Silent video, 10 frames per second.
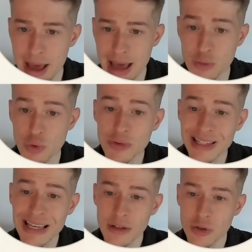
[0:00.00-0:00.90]
And it won't
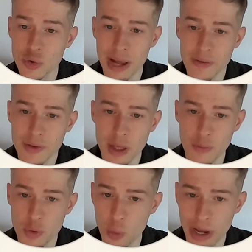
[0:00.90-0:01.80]
lead to anything
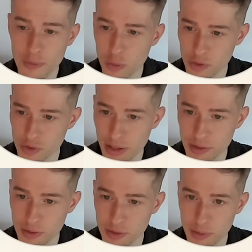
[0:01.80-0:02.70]
if you wait for
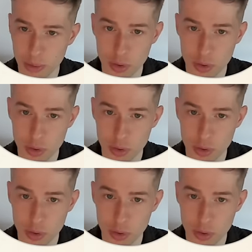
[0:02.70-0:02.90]
results.